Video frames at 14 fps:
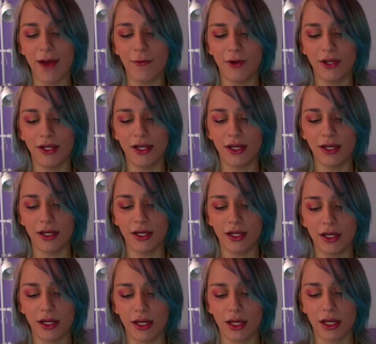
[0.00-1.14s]
wanna
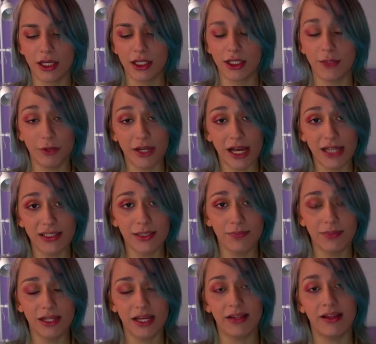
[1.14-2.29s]
keep you guys
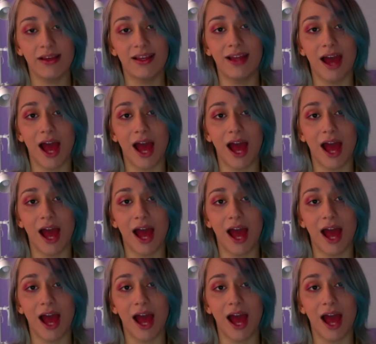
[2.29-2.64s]
updated.